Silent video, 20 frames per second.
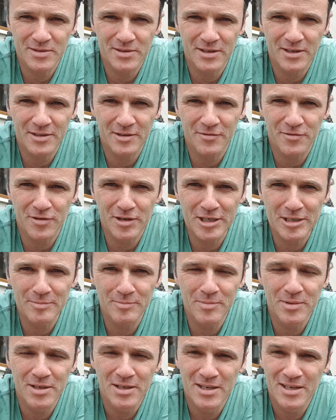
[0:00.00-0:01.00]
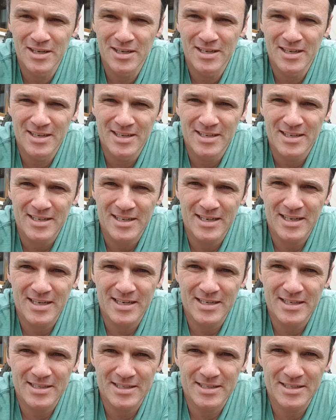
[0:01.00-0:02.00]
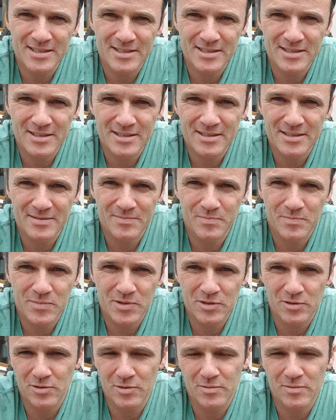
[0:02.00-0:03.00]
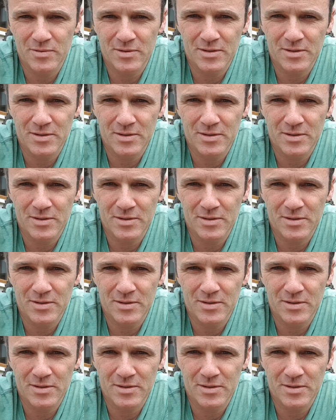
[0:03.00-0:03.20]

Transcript: Like the frame is, you know,